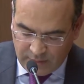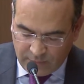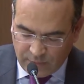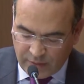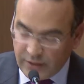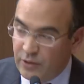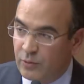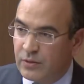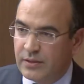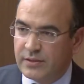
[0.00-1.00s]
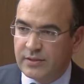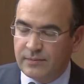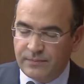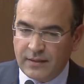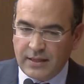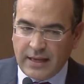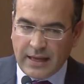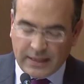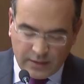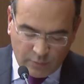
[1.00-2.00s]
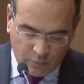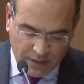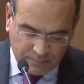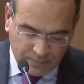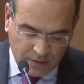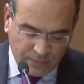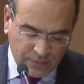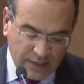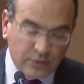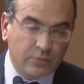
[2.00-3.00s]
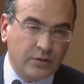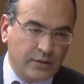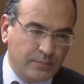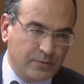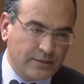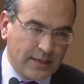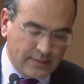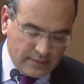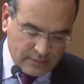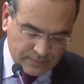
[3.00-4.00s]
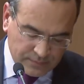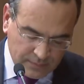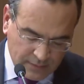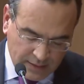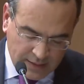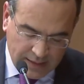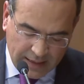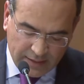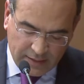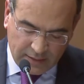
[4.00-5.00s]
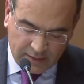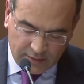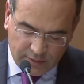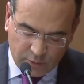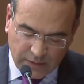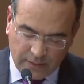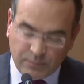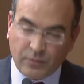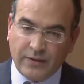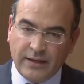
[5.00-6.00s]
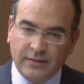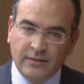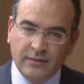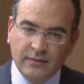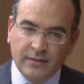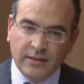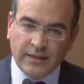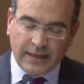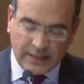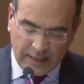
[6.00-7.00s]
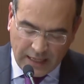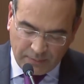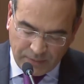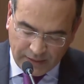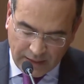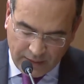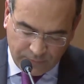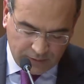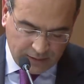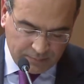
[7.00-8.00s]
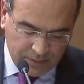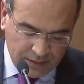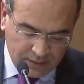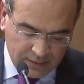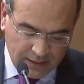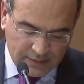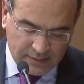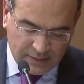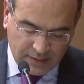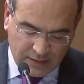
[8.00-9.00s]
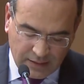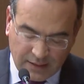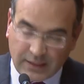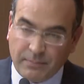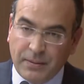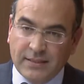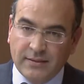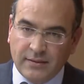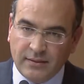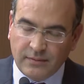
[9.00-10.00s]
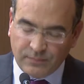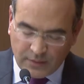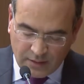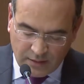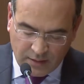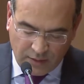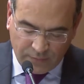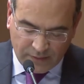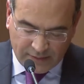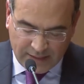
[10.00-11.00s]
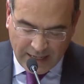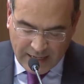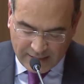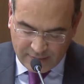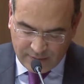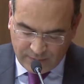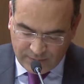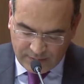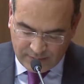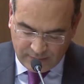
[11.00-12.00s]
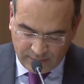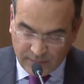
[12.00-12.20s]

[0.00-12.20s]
for the knowledge and the web of network you possess and the leads you can provide in helping Africa build and strengthen the capacity of its health services